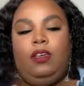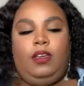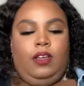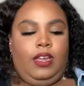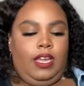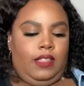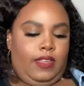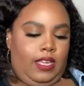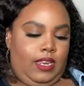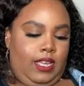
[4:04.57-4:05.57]
Right, and
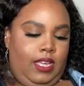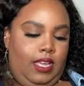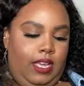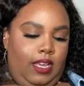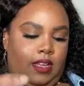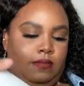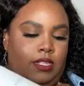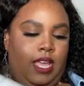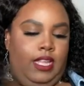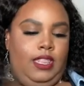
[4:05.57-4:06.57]
then it comes
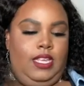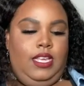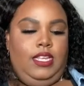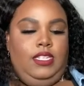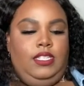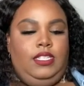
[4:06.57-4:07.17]
like this.